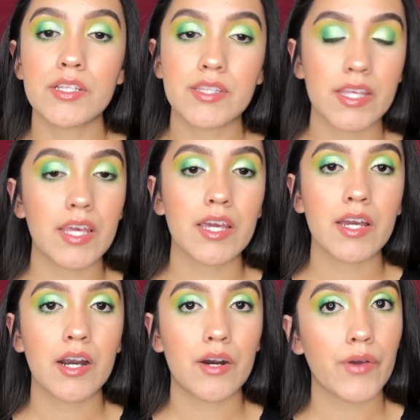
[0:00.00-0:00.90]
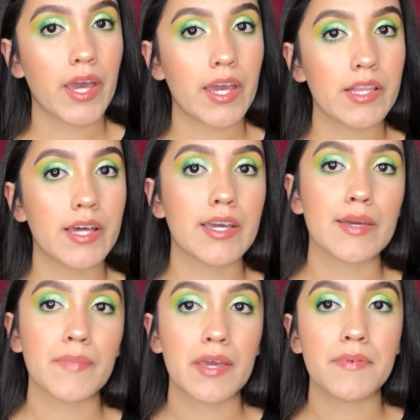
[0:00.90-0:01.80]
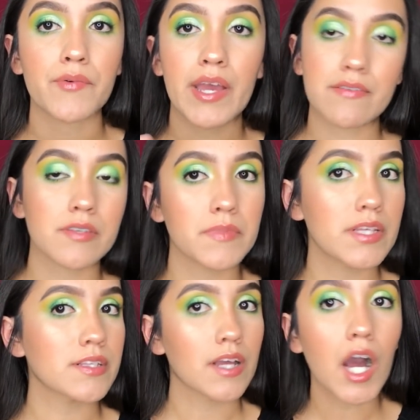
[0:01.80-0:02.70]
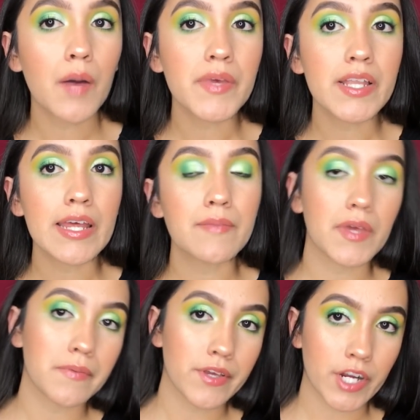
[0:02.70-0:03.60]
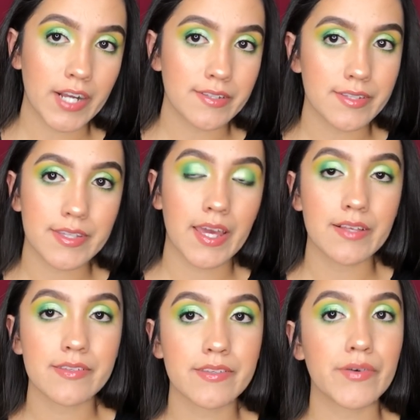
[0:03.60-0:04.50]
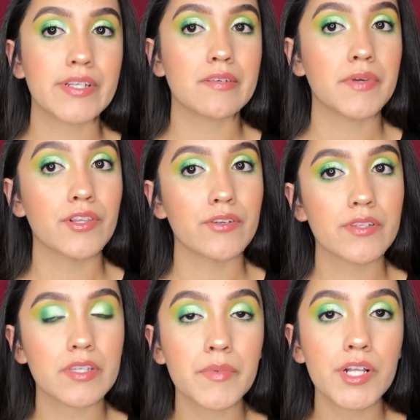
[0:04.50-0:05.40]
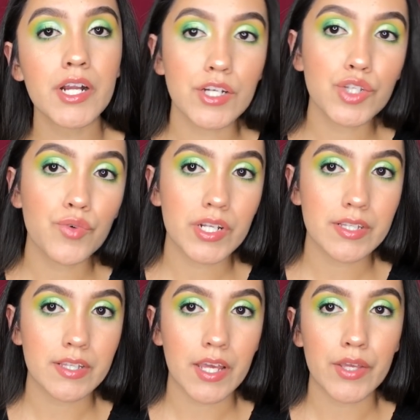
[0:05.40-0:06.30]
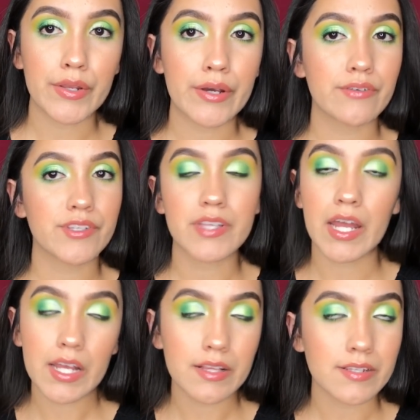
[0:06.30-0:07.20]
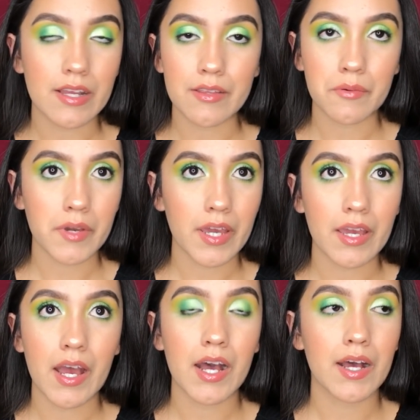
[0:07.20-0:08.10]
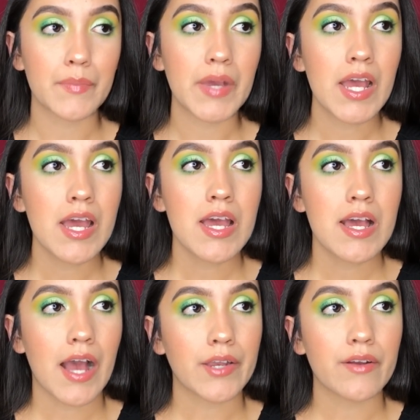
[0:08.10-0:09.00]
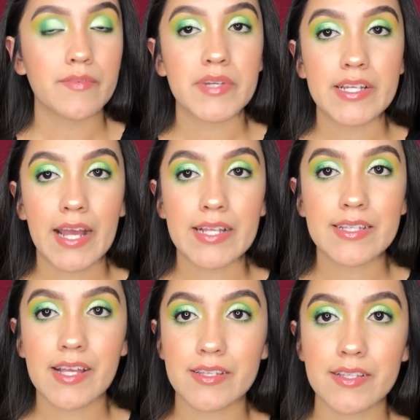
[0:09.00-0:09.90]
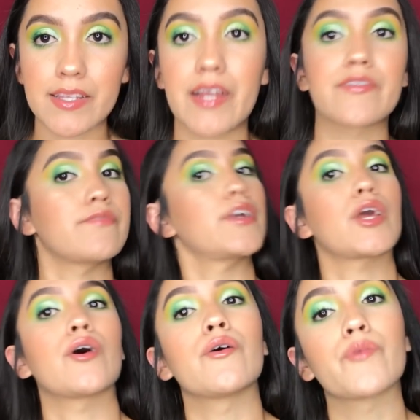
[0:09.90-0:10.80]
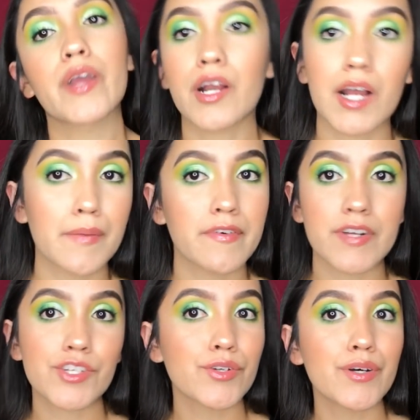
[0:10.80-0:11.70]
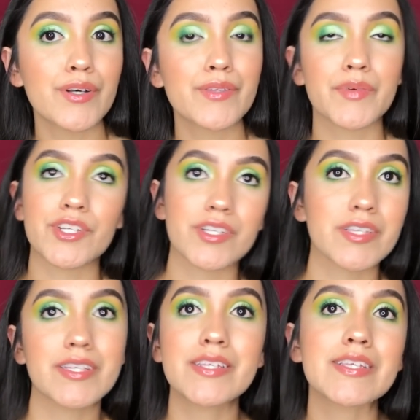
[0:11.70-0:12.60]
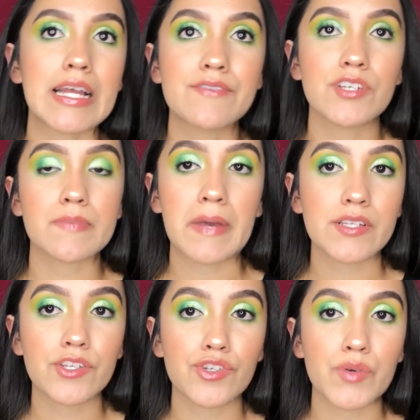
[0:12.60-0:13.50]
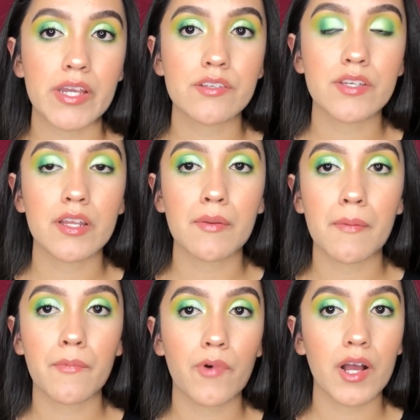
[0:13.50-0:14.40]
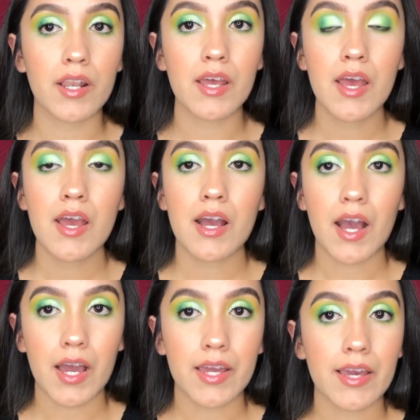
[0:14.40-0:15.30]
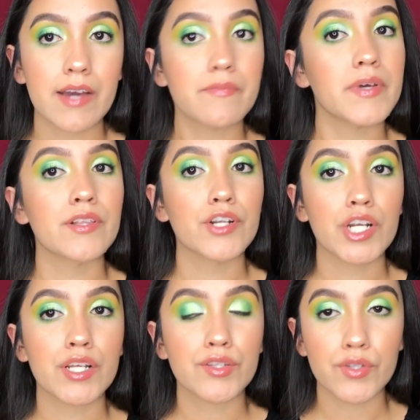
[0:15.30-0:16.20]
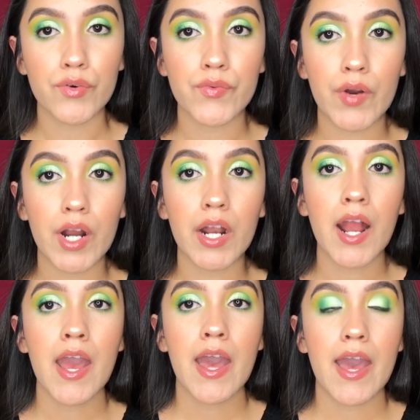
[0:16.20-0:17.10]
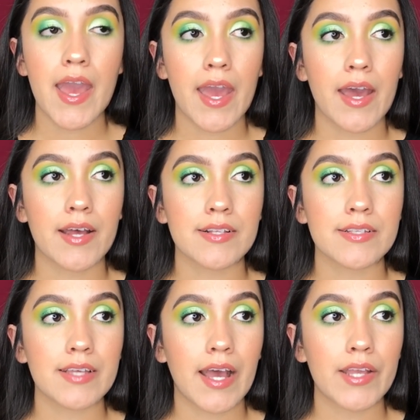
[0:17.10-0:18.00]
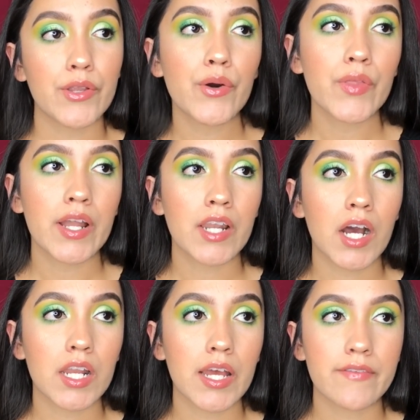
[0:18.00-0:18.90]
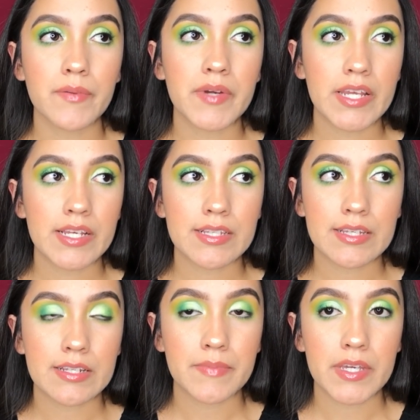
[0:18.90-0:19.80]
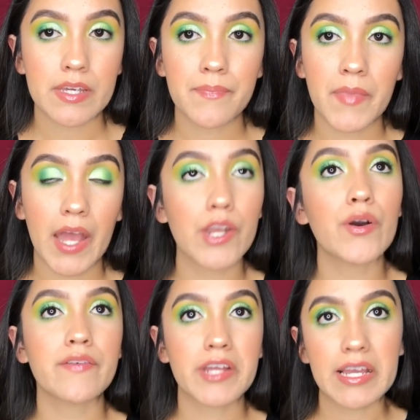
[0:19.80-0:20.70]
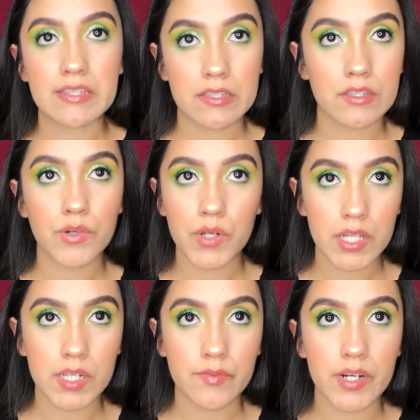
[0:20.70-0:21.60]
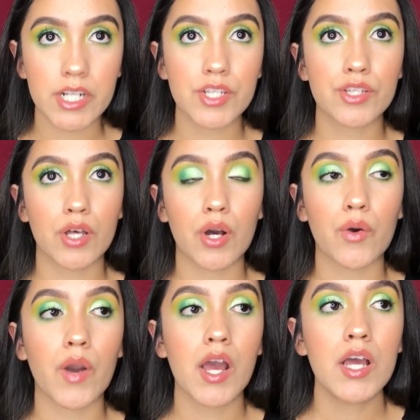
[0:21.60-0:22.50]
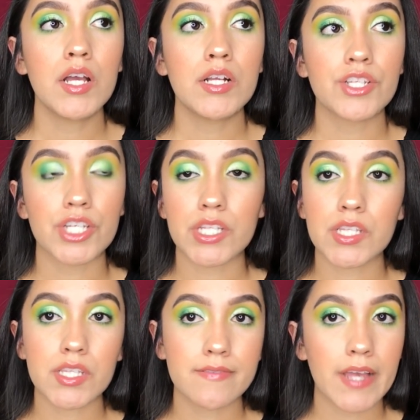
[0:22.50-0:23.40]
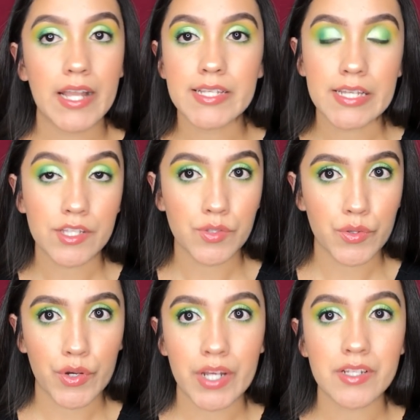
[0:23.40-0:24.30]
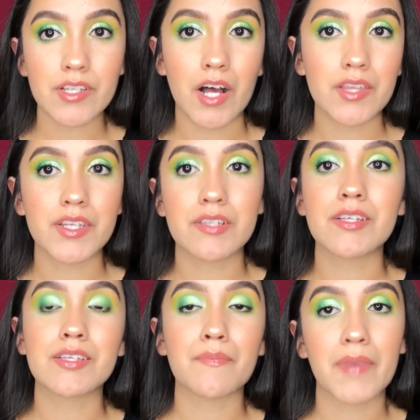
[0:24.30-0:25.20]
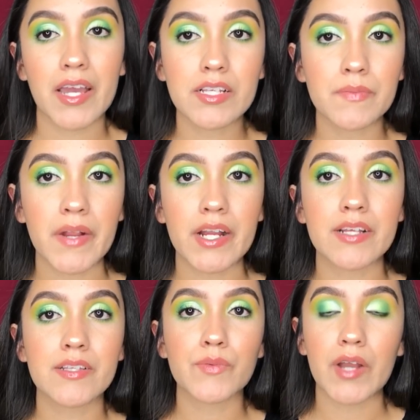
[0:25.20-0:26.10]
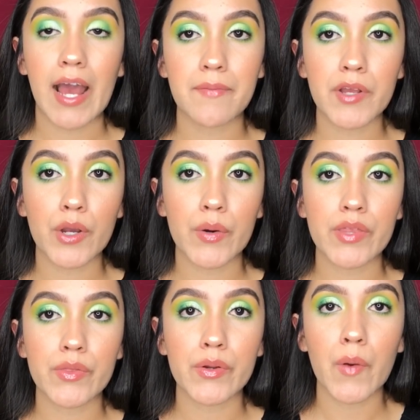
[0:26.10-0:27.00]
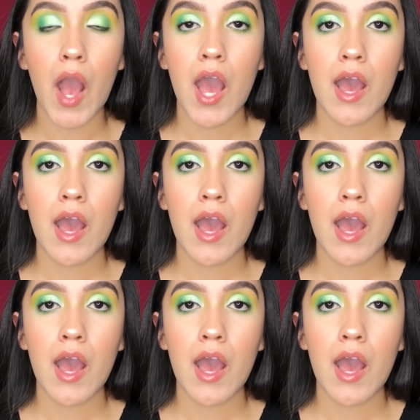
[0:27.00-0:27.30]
see, okay, like maybe we have some things in common and maybe your guys' case is going to be a little similar. I also want to say, just kind of get this out of the way. I know everybody kind of says this in every video. We are not professionals. This is kind of just my situation, what I have been learning so far. And I know that not everybody is going to be, I know every case is totally different, so just kind of take this with a grain of salt. This is my experience, what I've been going through.